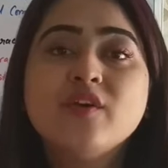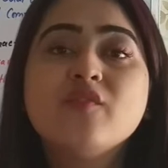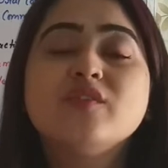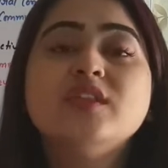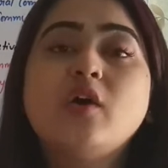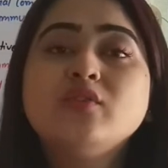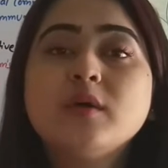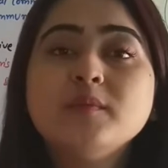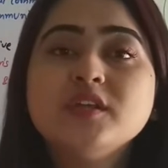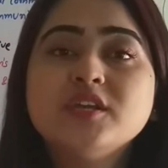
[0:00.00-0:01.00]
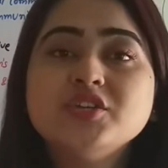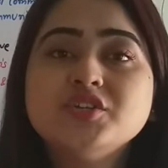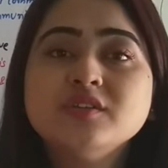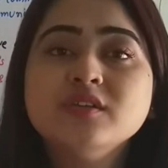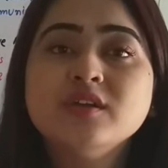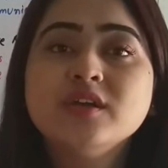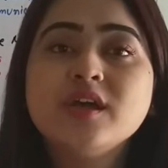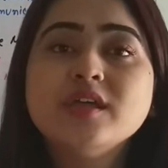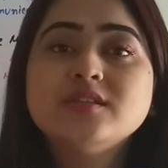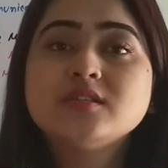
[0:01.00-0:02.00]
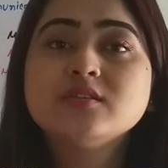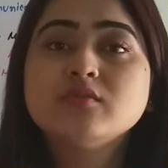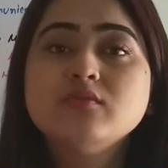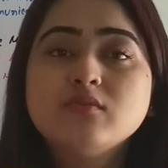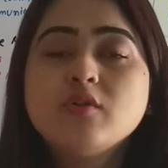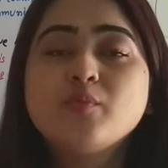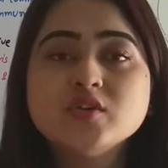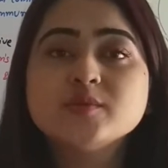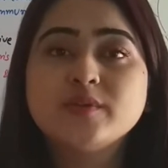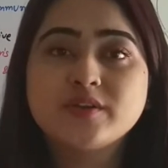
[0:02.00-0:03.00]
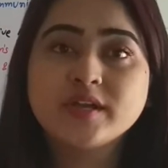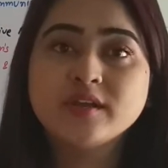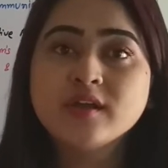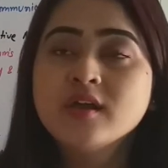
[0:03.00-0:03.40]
without communication, it's not possible, right?